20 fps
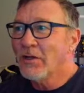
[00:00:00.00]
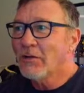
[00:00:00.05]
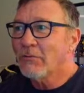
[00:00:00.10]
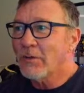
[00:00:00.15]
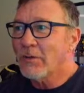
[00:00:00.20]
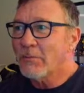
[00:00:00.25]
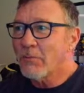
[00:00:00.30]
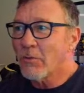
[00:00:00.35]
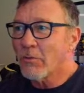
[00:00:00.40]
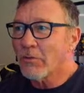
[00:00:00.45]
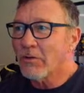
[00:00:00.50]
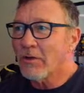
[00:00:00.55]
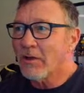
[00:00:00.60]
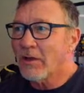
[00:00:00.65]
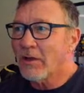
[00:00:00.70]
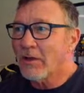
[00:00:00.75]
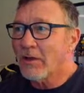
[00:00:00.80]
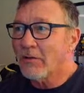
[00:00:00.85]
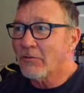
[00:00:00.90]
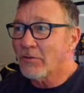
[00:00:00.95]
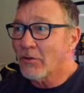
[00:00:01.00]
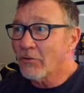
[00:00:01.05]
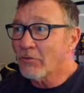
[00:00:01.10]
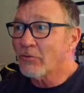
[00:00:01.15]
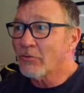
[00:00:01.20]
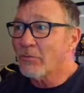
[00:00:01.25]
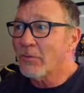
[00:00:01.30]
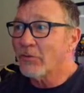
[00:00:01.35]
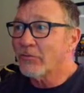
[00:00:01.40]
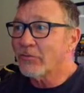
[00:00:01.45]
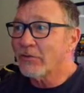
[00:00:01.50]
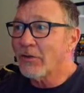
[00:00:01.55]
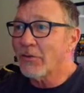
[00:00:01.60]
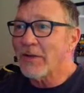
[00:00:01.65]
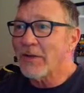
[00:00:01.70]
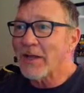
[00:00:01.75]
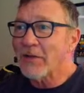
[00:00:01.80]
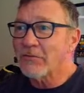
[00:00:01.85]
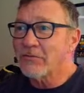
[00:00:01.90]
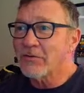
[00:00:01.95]
noticeable
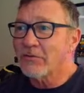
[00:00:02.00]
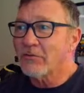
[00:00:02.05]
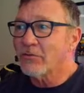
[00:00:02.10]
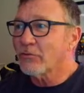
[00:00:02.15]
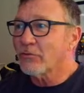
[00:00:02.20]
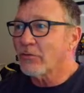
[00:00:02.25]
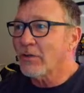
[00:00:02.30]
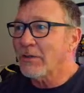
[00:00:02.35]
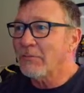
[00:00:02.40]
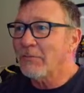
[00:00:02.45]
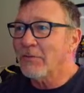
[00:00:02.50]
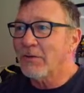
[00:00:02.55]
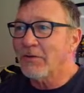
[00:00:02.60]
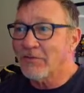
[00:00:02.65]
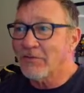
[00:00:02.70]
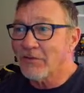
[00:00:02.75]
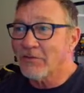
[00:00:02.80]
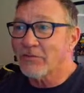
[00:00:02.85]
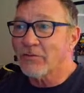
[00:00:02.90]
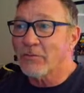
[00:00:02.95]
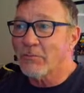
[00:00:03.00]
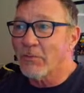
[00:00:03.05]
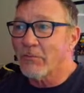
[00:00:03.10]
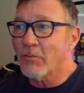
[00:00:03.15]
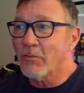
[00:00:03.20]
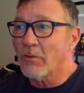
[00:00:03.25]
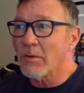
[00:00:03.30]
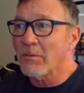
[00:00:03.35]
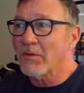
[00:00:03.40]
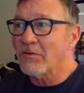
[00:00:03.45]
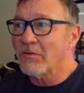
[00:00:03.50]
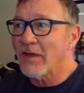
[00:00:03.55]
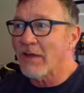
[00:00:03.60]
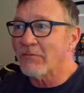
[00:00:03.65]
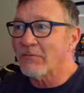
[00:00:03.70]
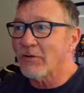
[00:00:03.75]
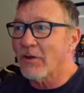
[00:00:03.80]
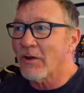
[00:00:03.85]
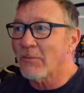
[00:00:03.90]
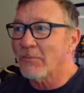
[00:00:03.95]
slowdowns in stream system performance
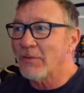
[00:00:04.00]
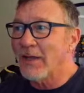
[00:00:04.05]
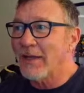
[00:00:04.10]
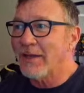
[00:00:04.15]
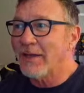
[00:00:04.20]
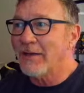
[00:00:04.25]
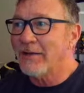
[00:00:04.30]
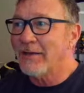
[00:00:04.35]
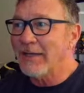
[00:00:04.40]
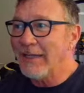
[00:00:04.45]
after updated,